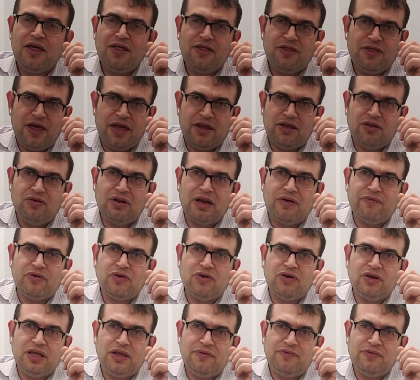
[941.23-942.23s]
Thank you and have a
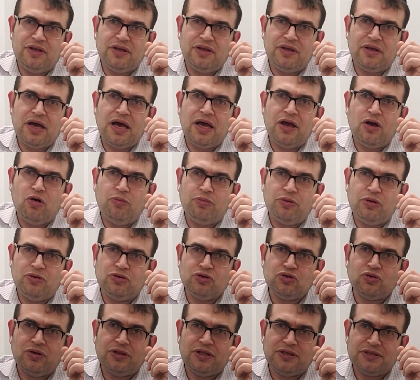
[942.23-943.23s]
good evening. I hope you
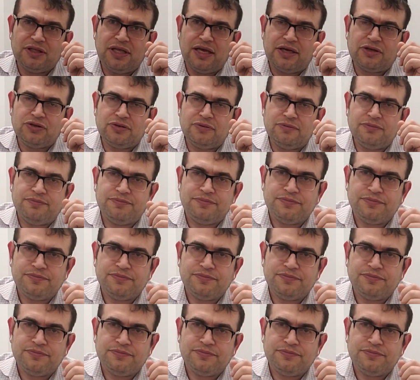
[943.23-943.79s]
enjoyed this lecture.